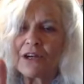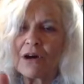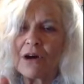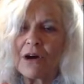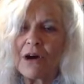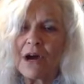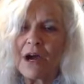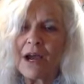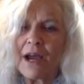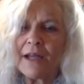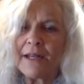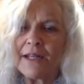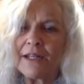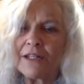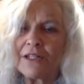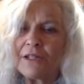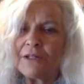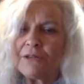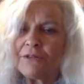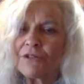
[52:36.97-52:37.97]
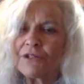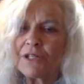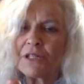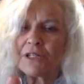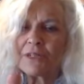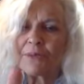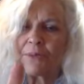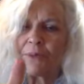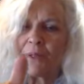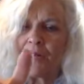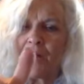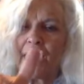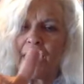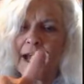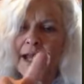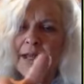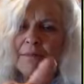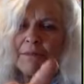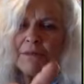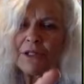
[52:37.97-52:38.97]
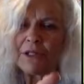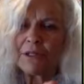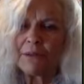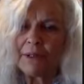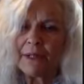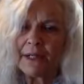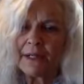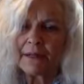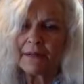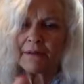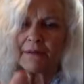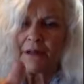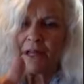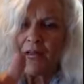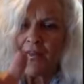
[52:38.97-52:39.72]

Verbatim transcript: Card and do just what I'm doing.